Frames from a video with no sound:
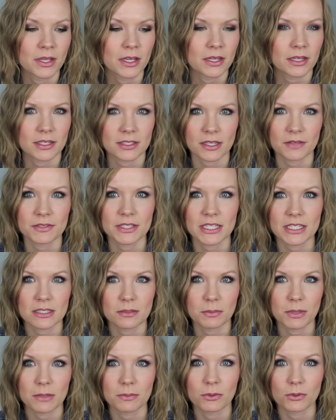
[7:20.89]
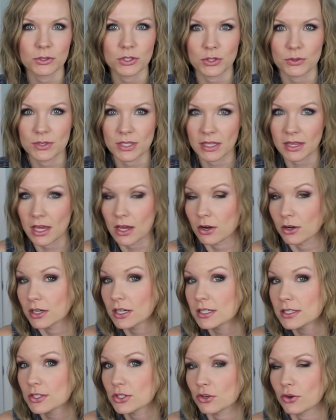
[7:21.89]
because I've seen some people using that on
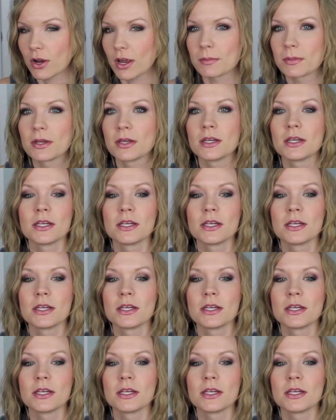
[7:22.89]
Instagram.